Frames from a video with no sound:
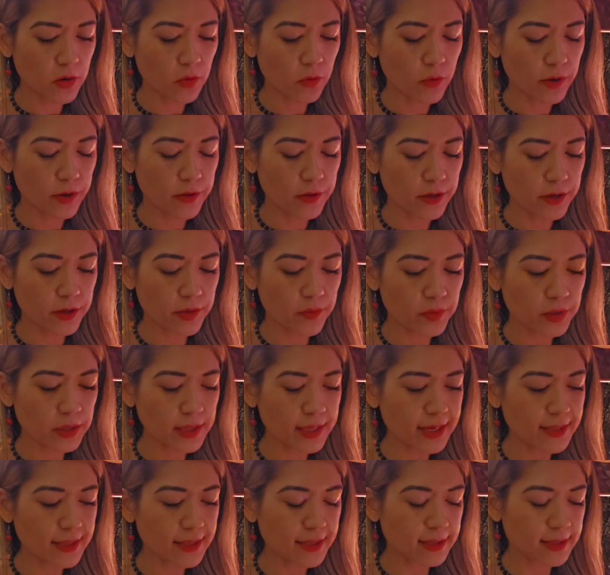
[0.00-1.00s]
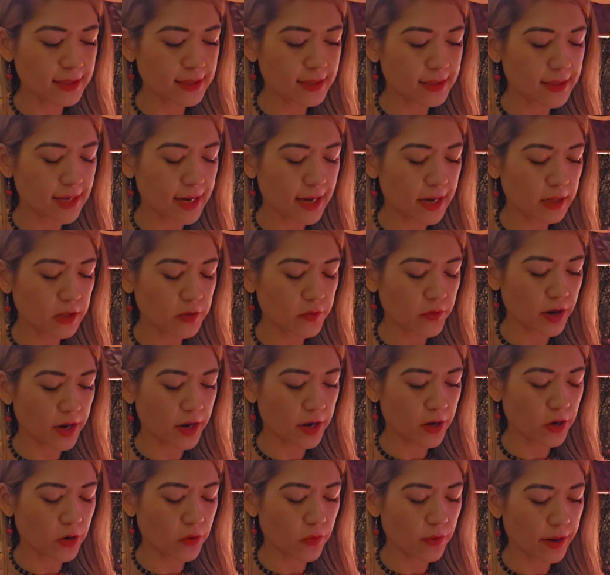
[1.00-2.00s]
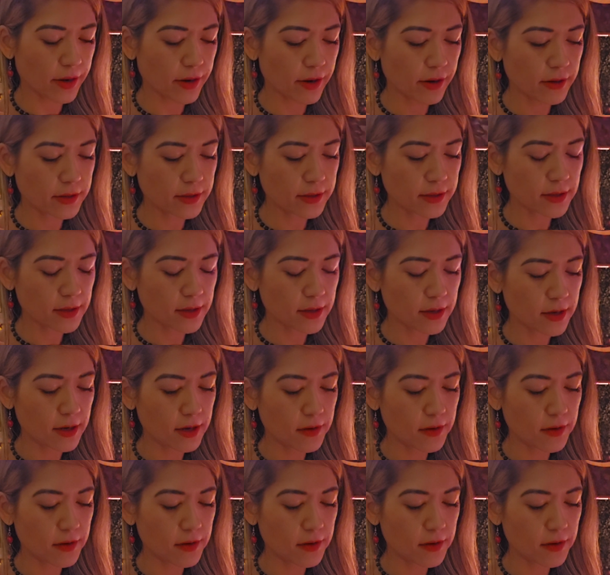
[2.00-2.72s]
with complete and satisfying careers.